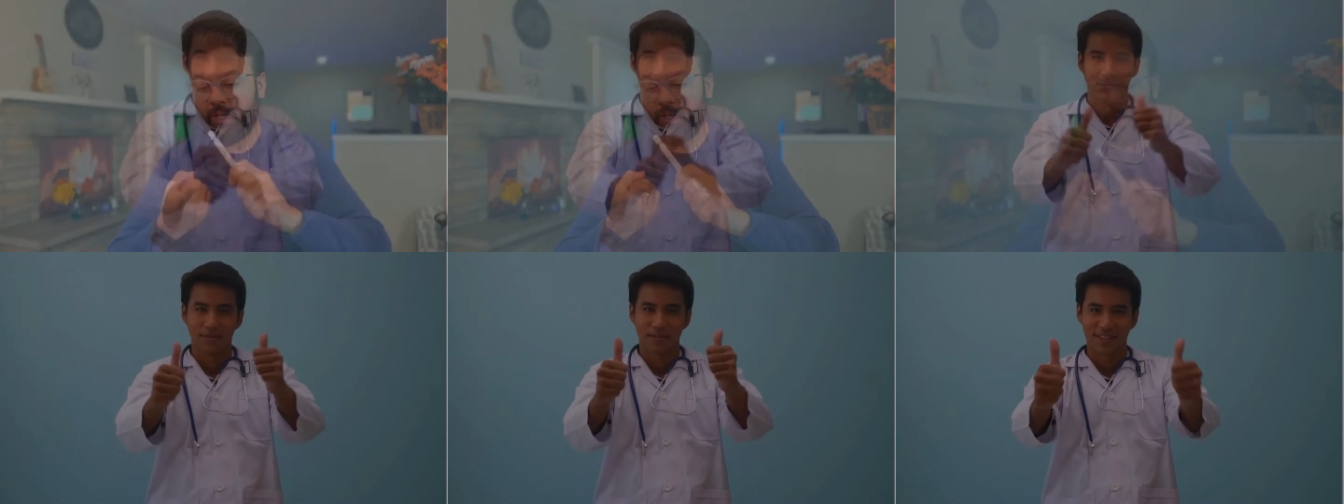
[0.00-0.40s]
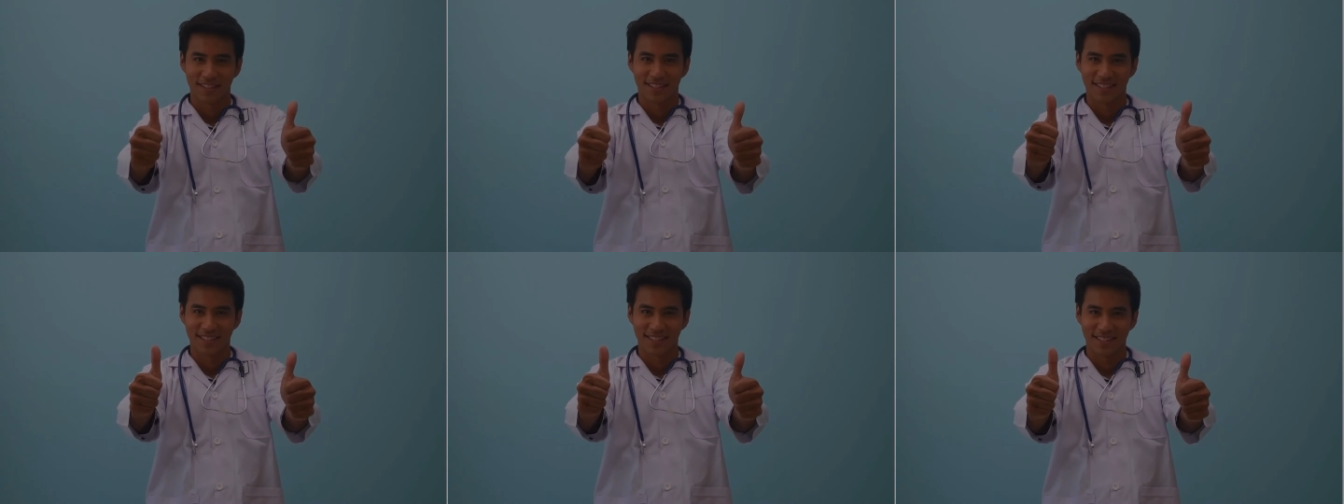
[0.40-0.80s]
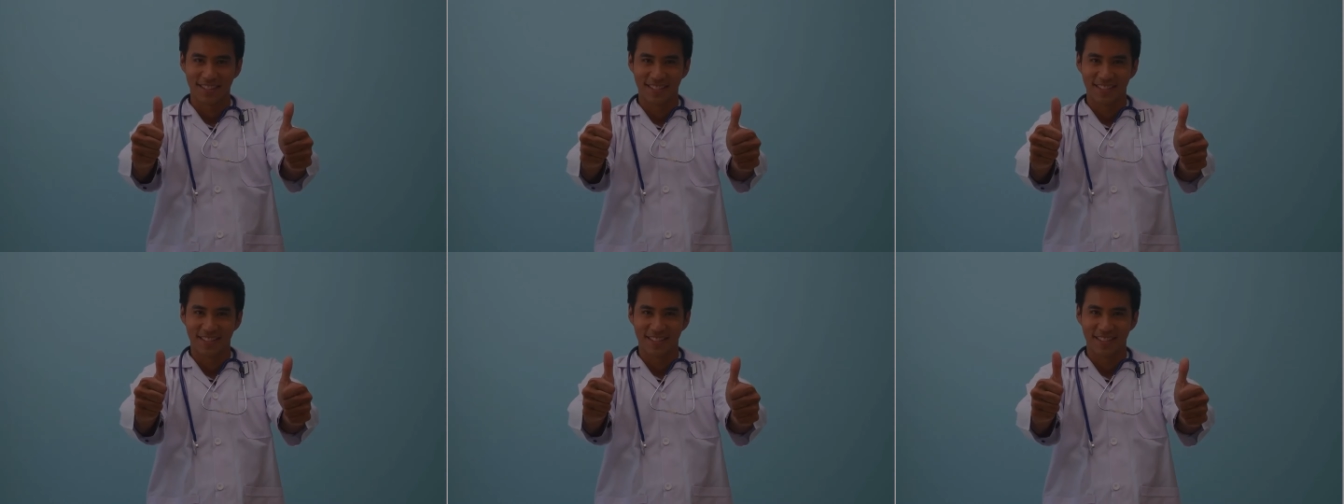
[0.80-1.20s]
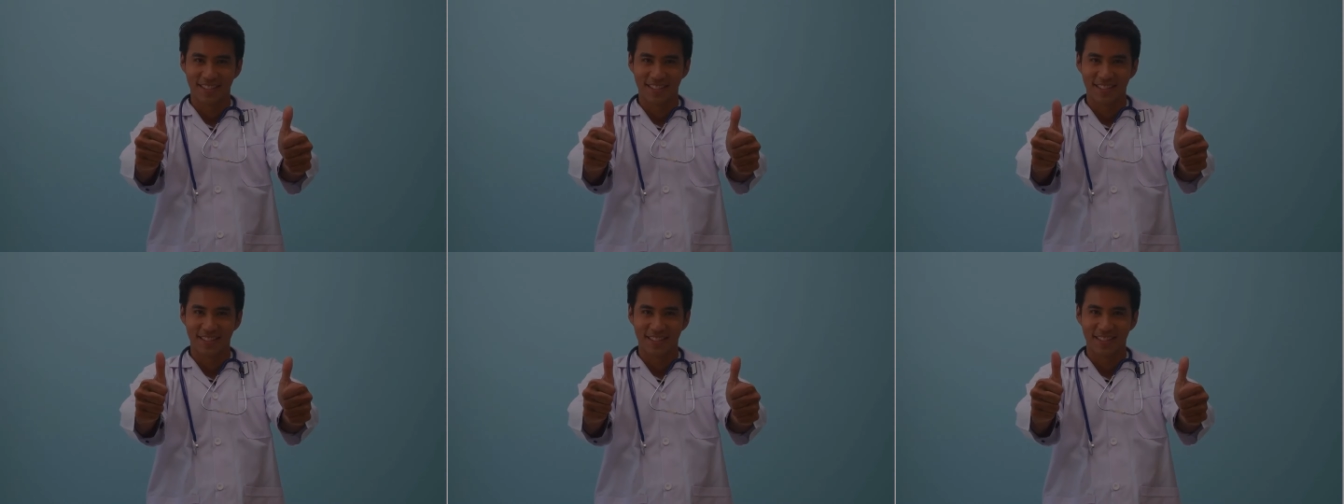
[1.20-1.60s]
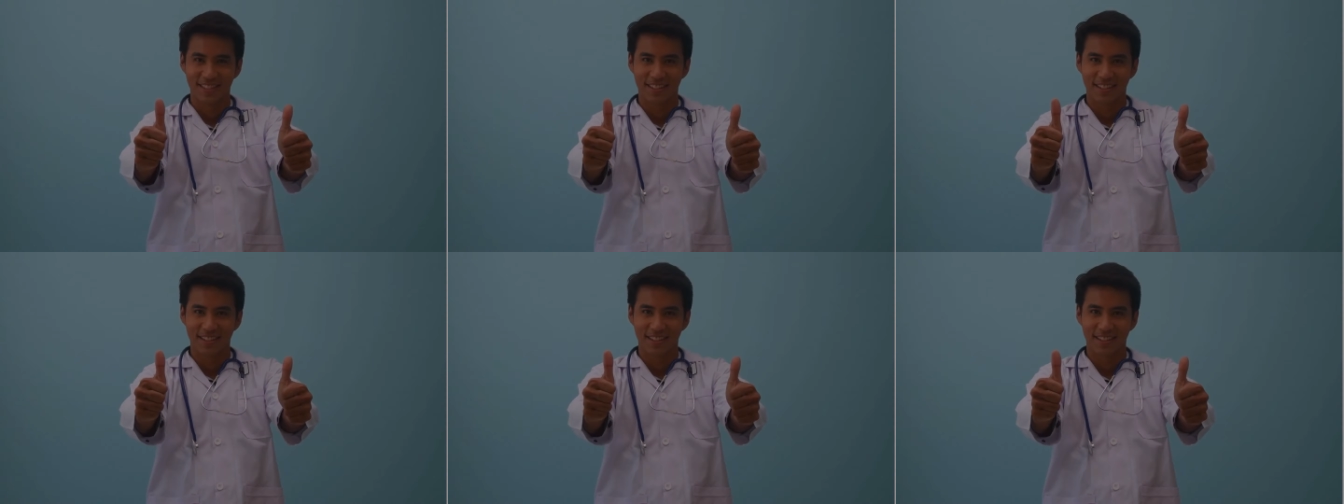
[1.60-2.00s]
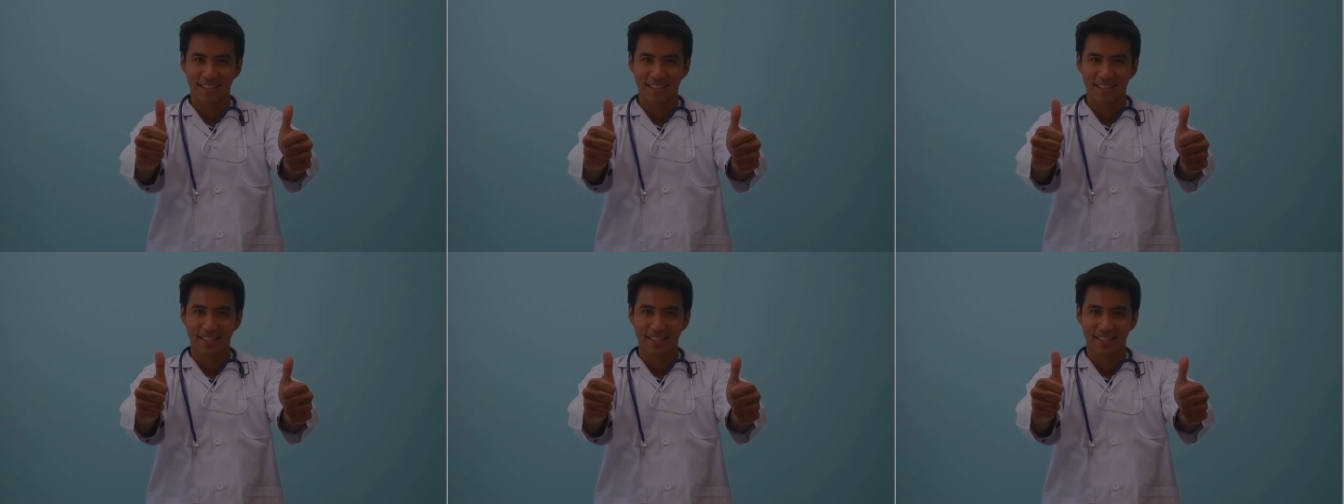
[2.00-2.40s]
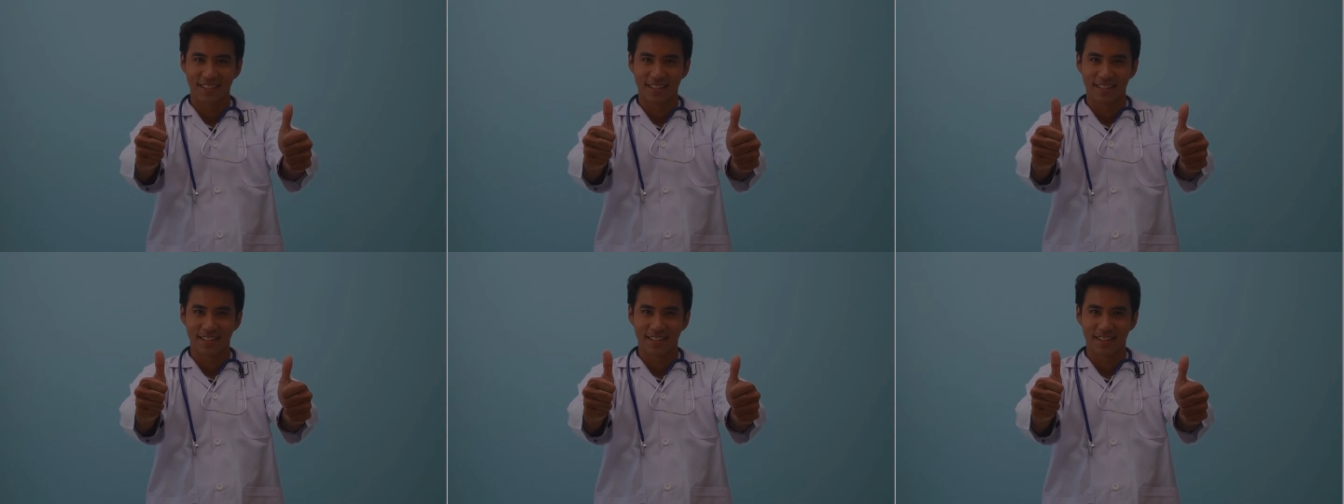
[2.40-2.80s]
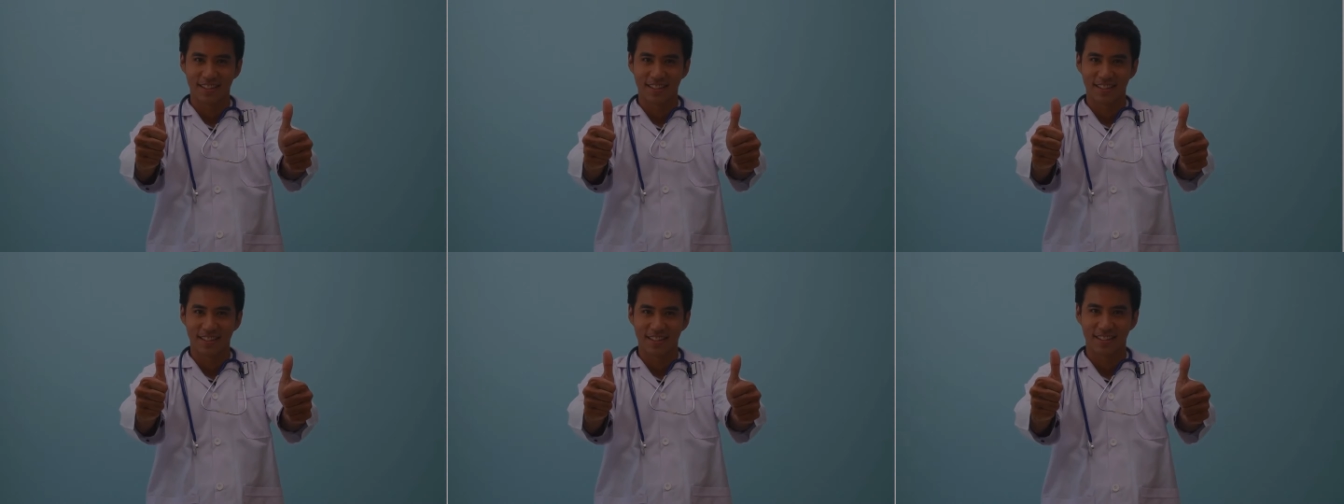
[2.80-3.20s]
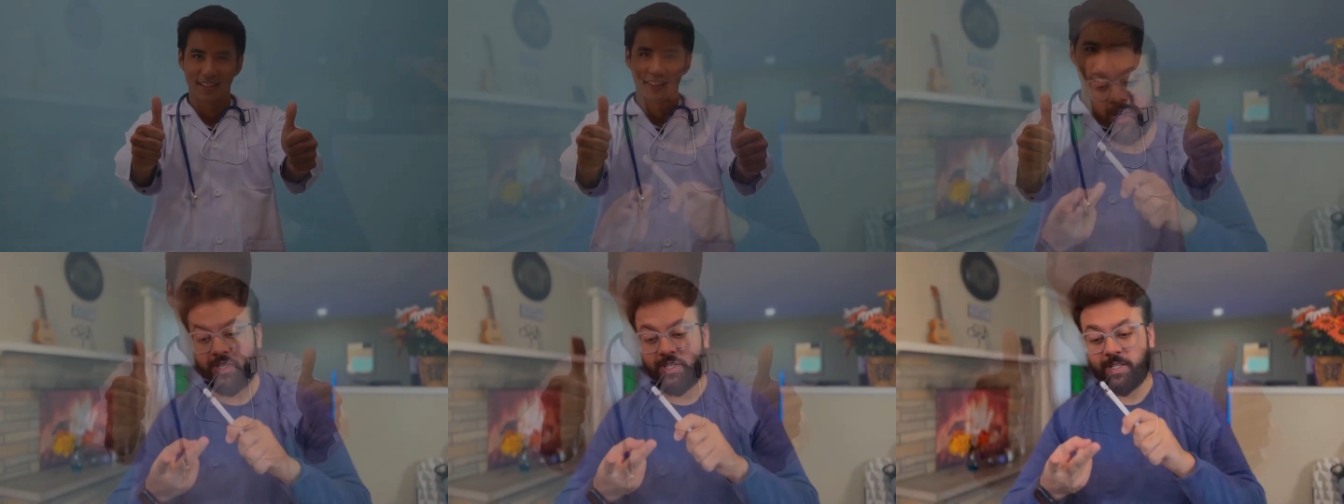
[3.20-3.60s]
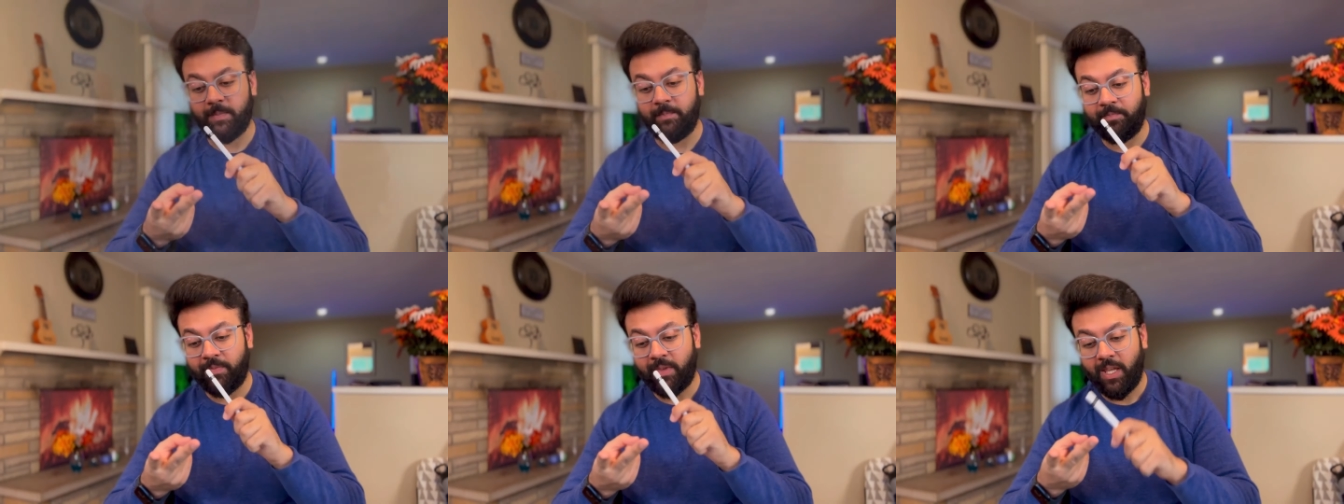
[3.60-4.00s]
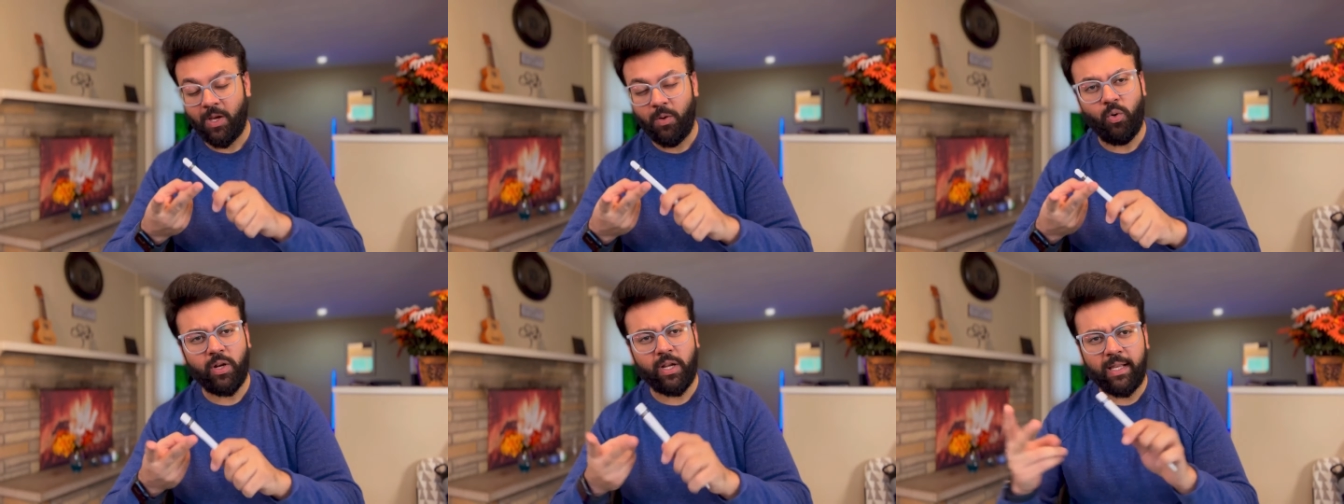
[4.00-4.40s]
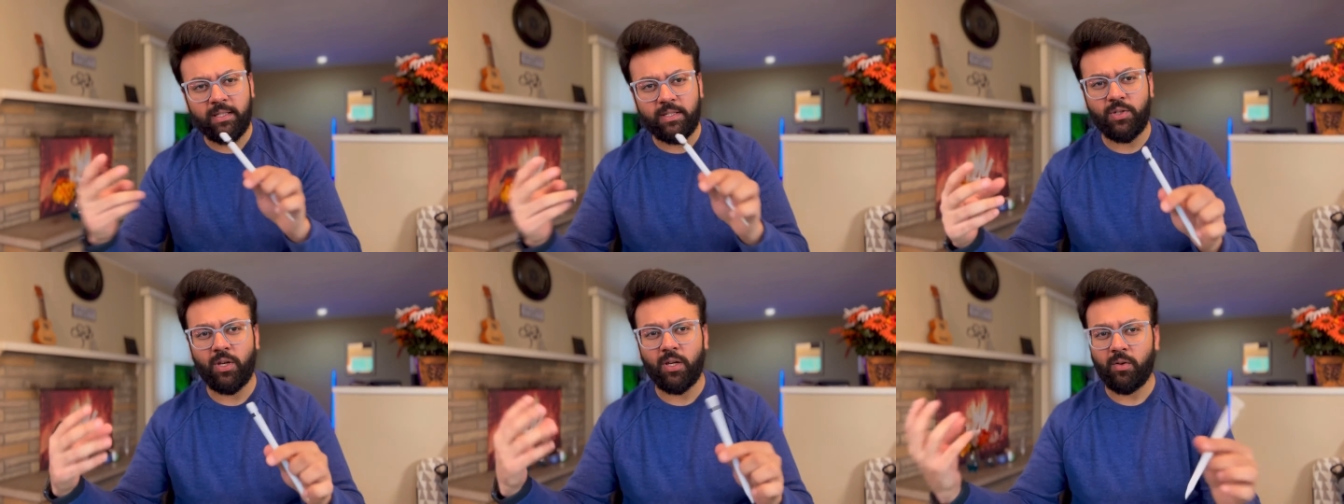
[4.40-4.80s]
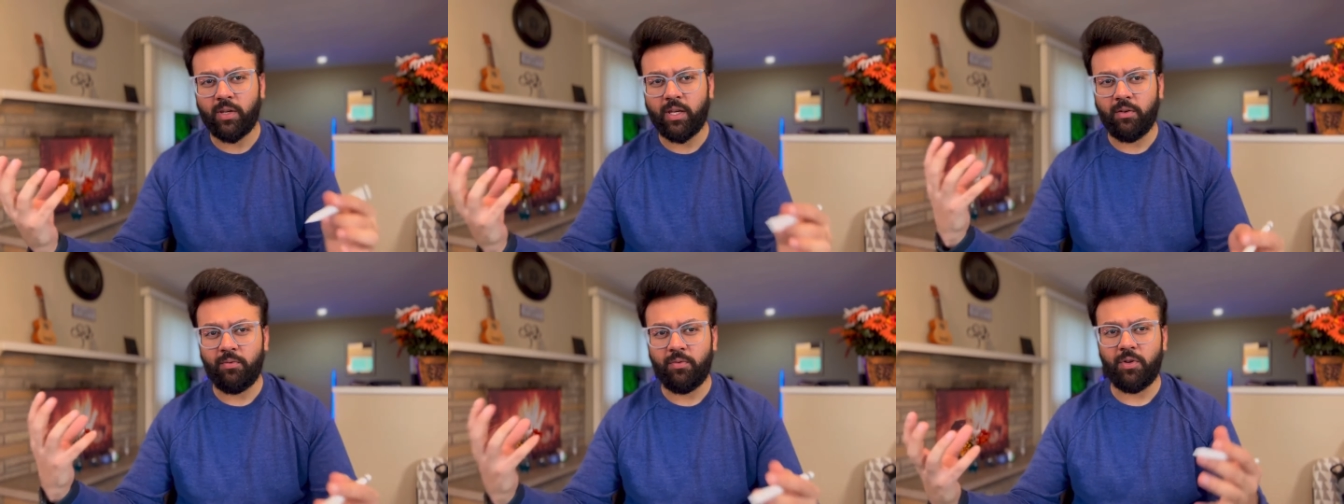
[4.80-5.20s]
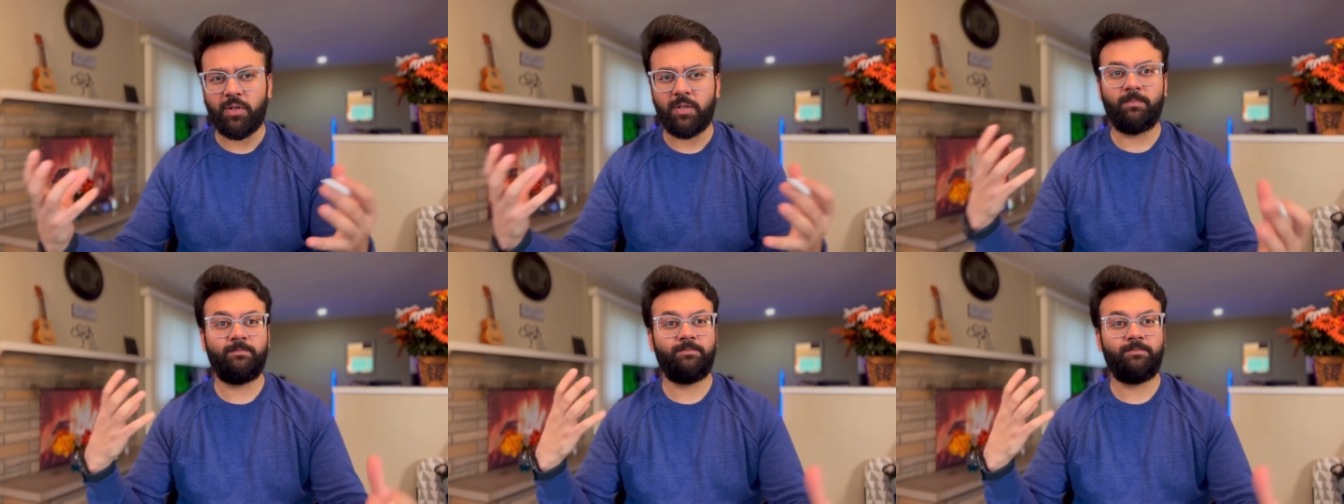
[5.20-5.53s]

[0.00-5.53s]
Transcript: good scores, good CV, good letter of recommendation. What else you are looking for?